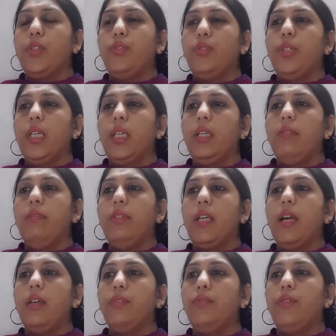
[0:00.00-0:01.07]
Today we
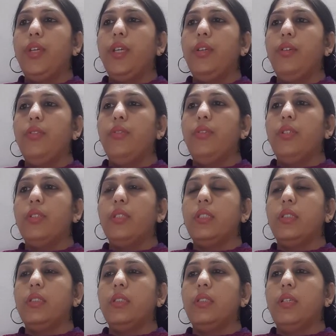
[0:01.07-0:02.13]
are going to
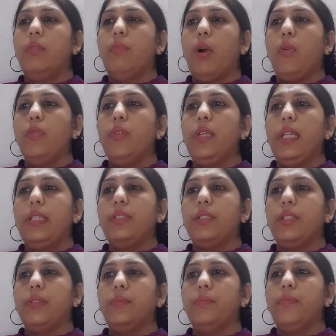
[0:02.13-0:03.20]
discuss about
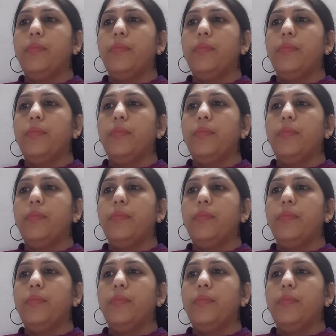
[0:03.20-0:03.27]
laser.